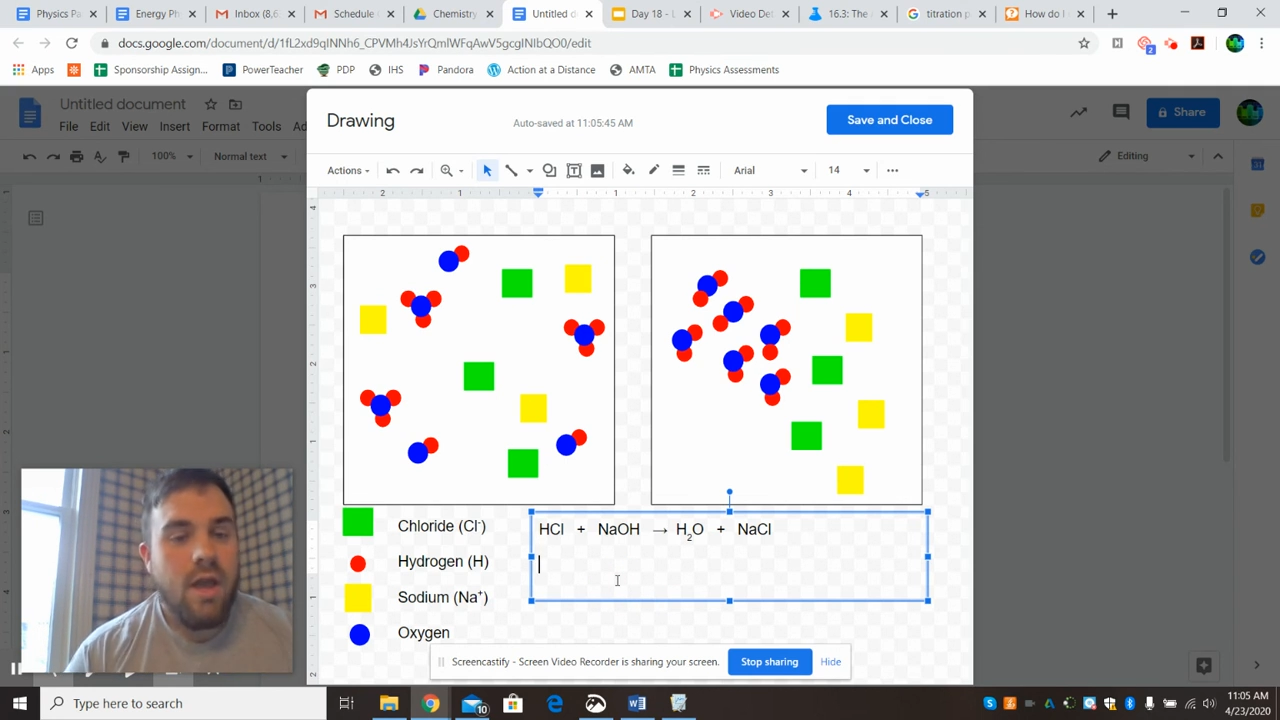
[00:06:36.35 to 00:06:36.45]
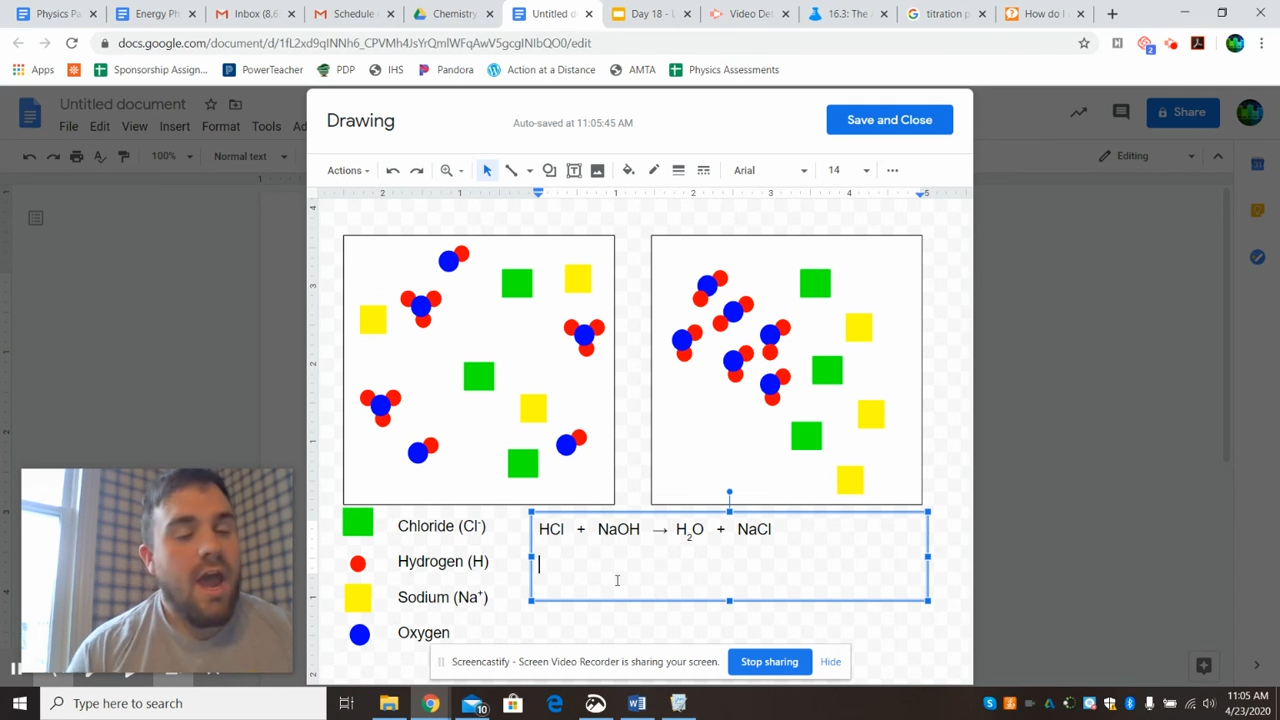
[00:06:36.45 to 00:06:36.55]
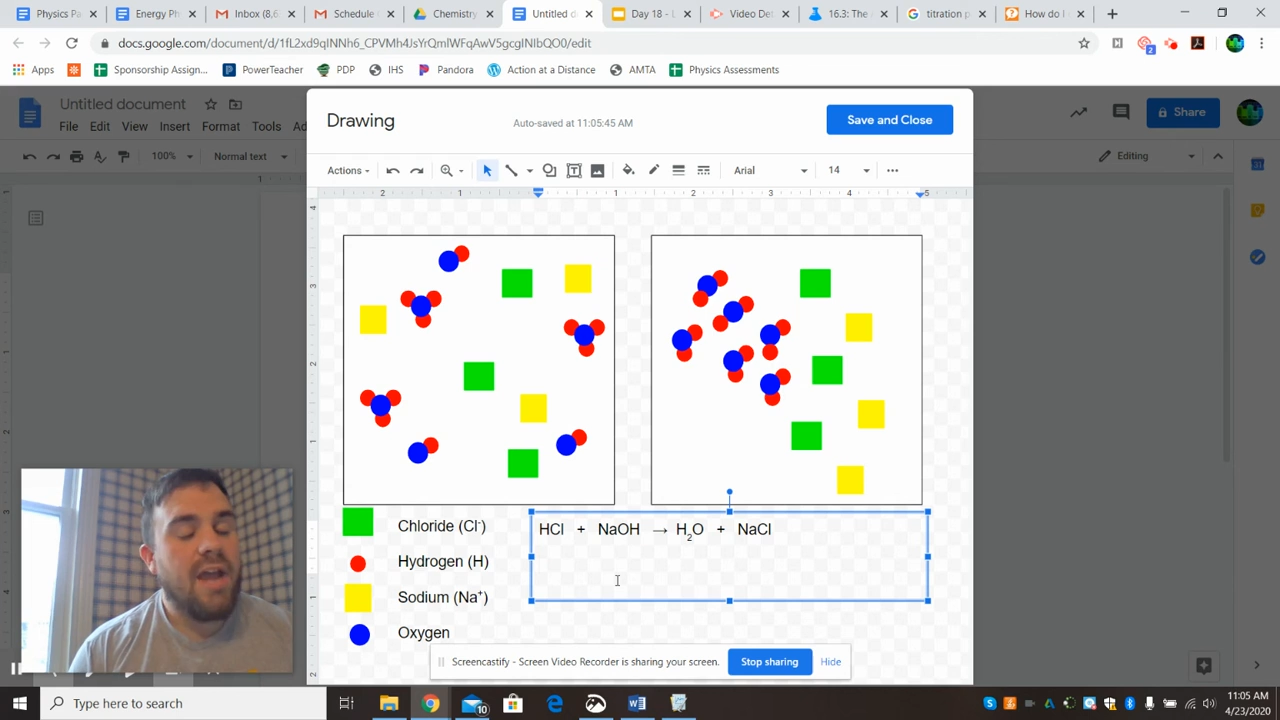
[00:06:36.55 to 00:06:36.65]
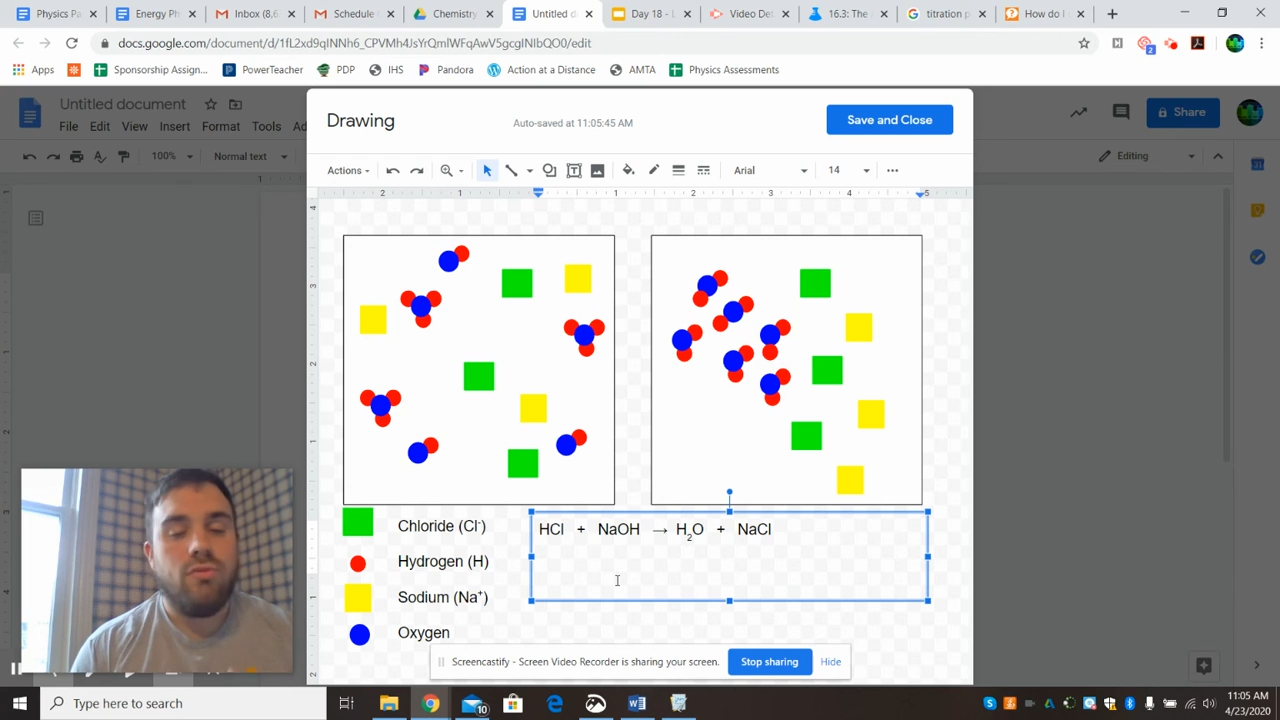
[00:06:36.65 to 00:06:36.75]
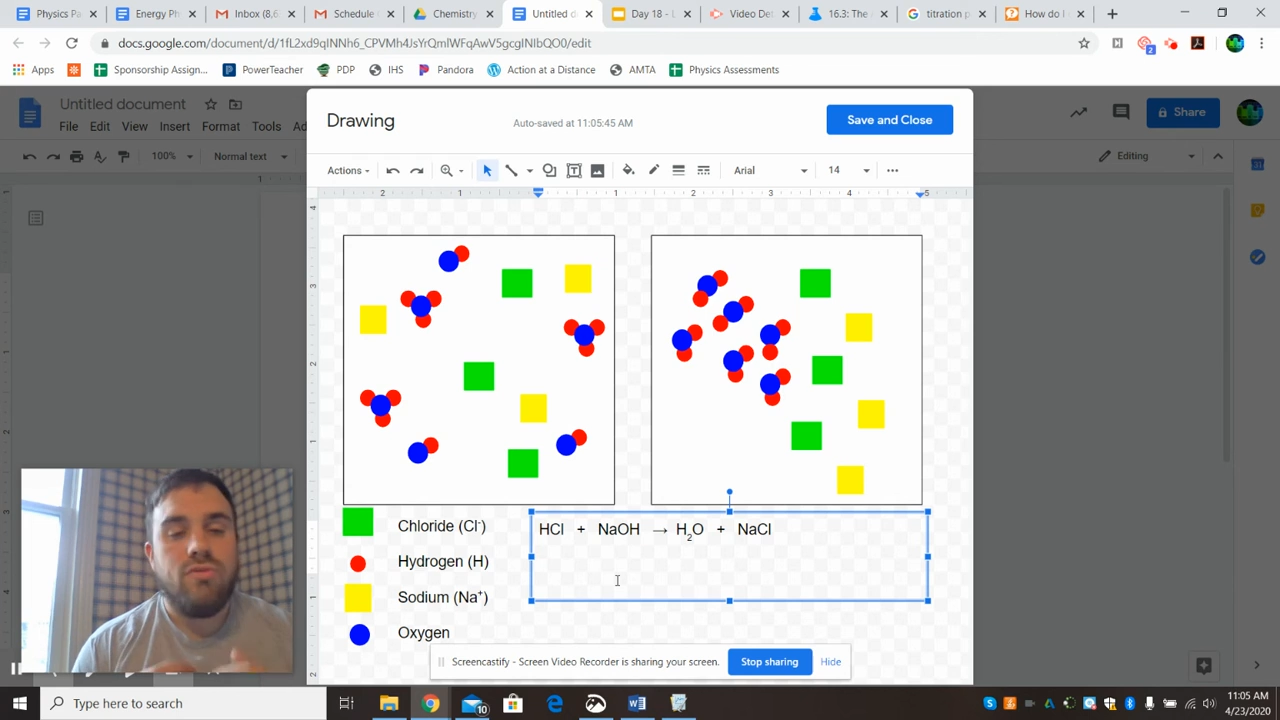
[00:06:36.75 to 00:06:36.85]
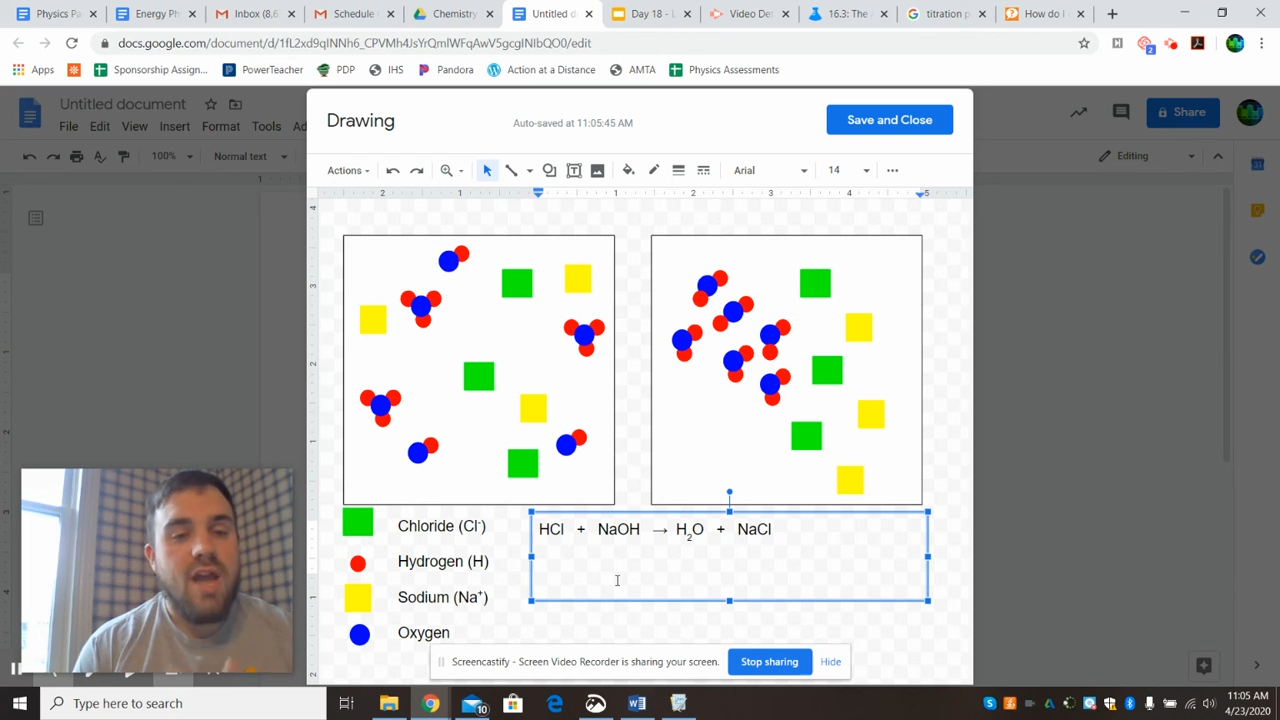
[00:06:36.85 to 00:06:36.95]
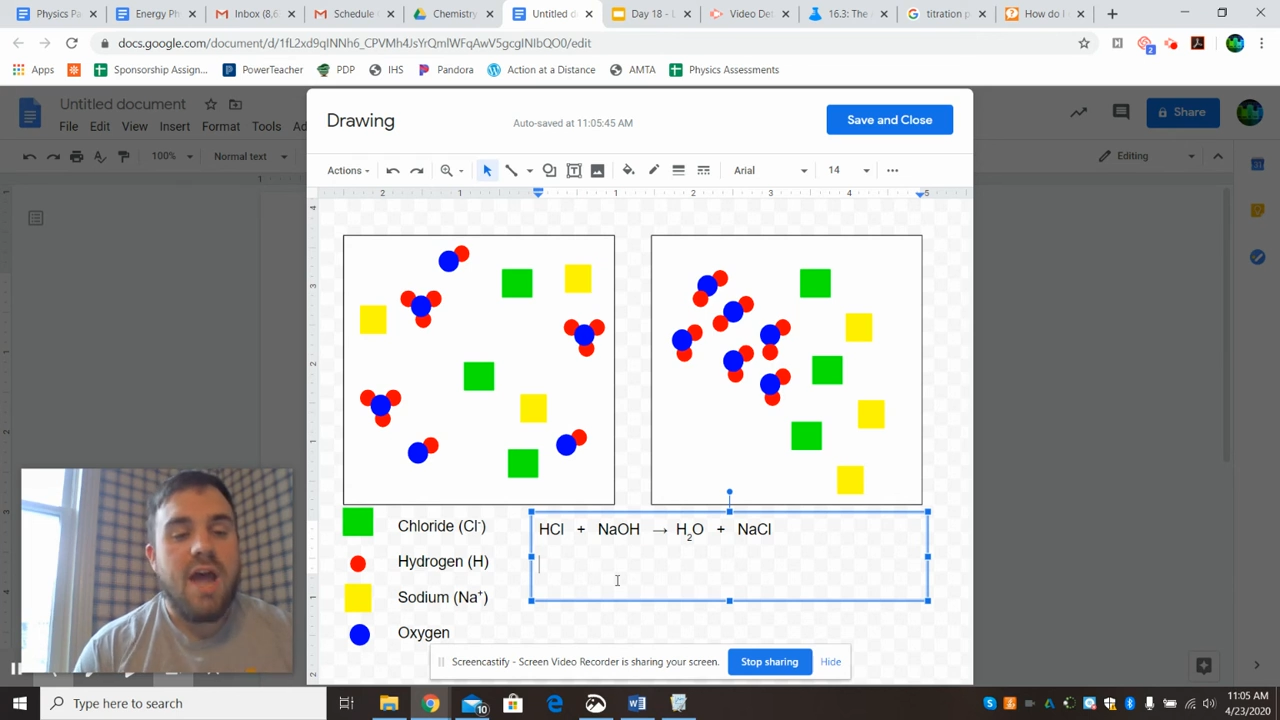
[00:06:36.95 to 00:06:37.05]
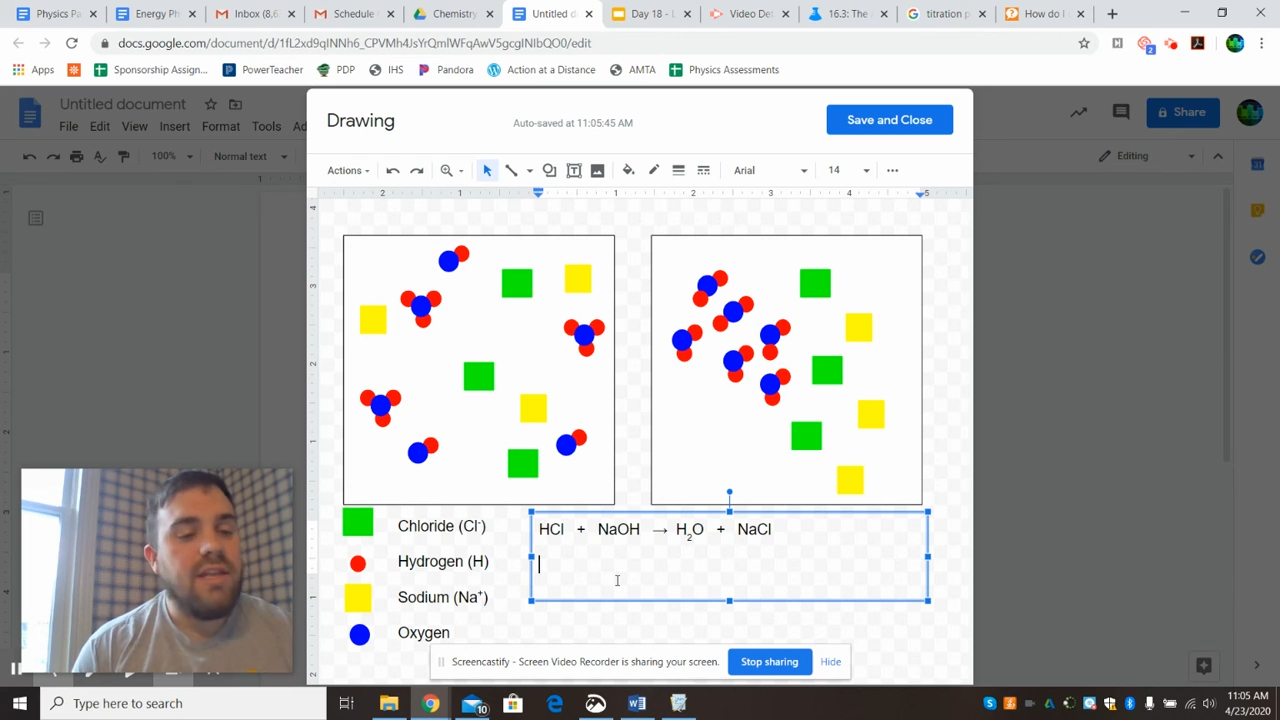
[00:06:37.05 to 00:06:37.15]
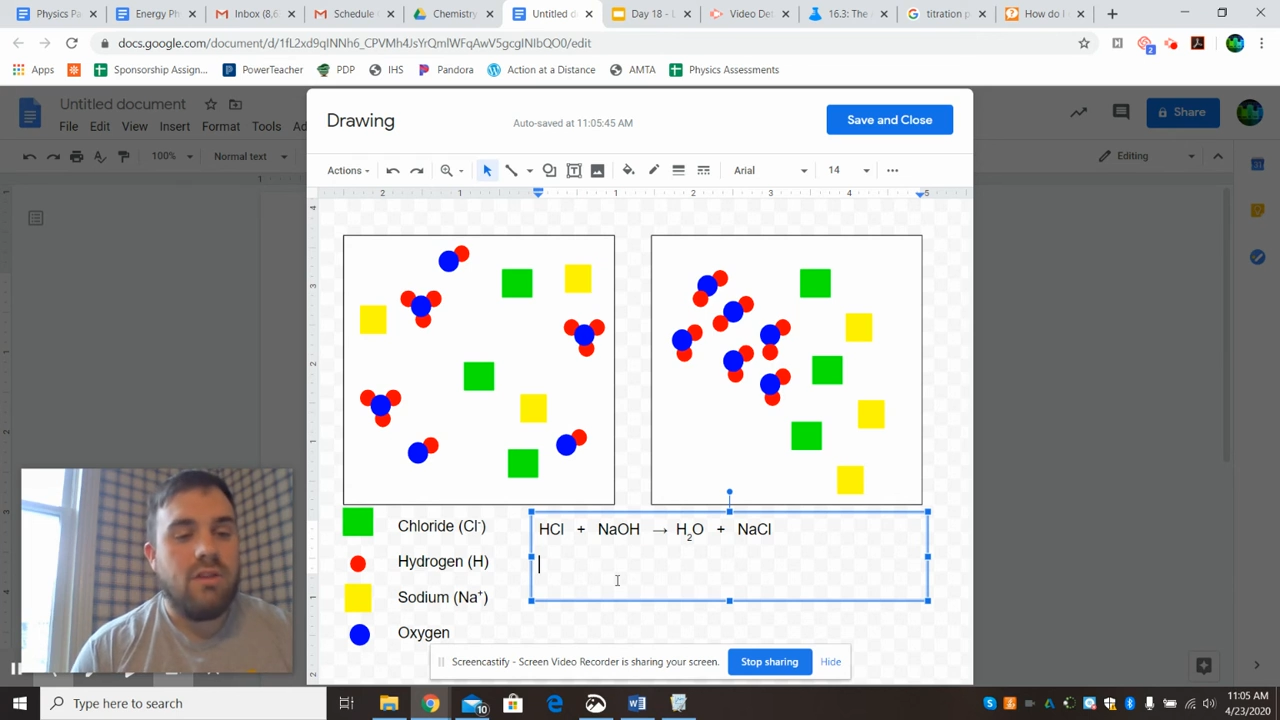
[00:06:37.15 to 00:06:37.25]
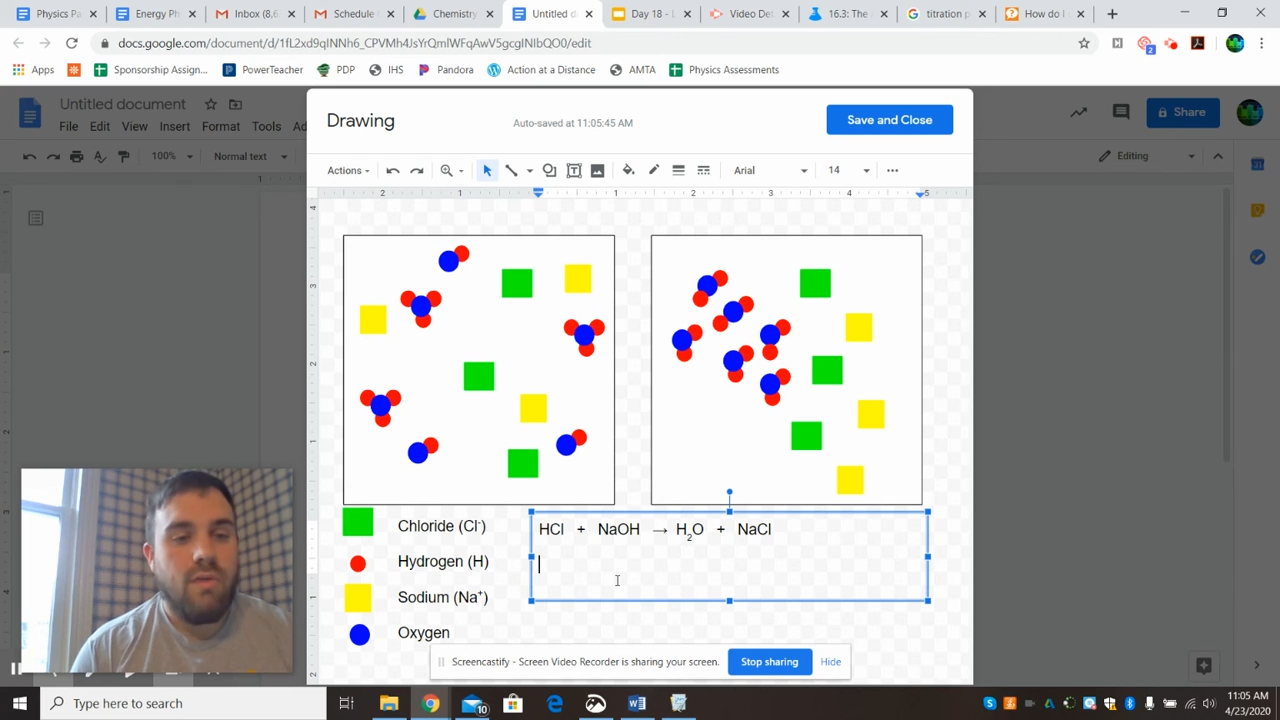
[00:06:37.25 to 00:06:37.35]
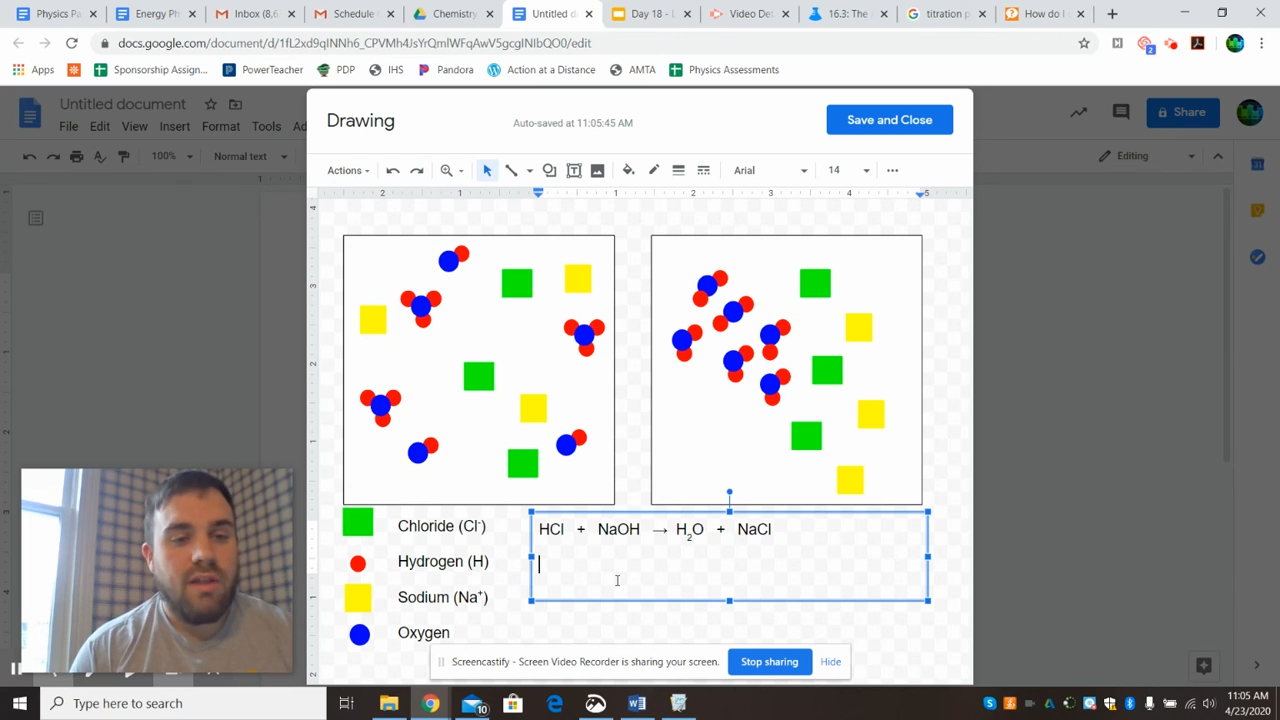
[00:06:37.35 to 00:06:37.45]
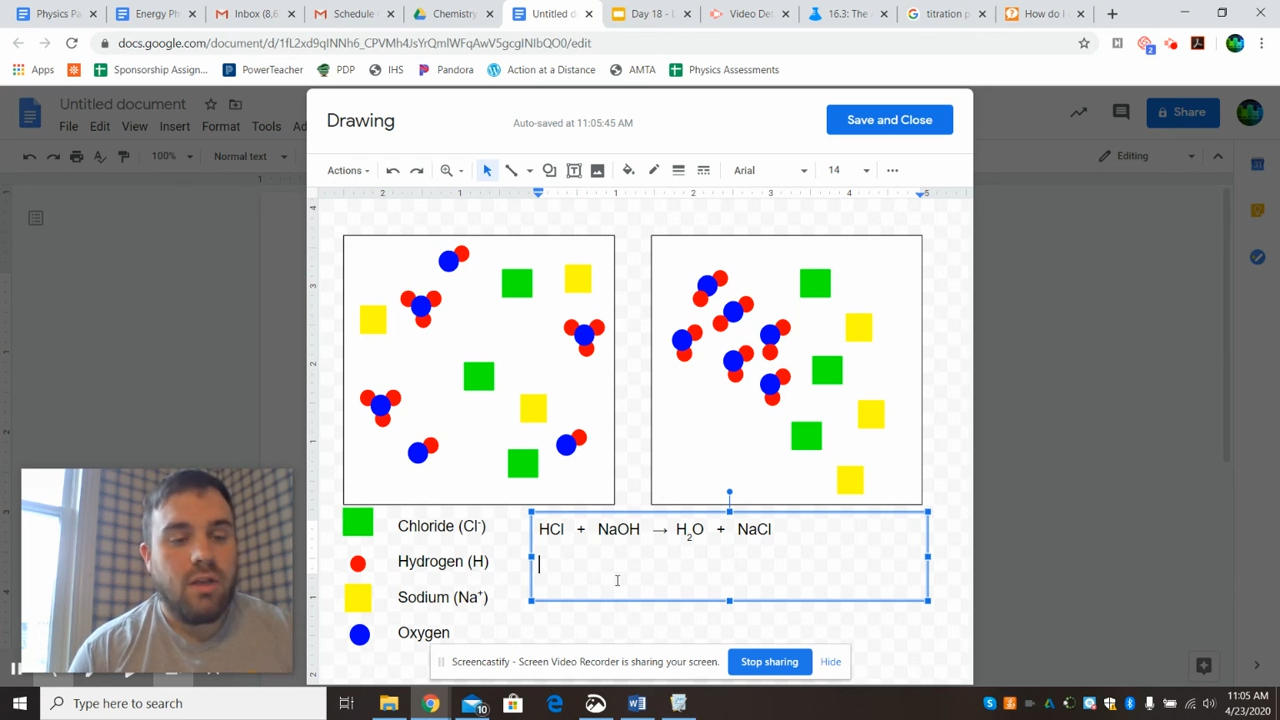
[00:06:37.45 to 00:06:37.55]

I do not need to write the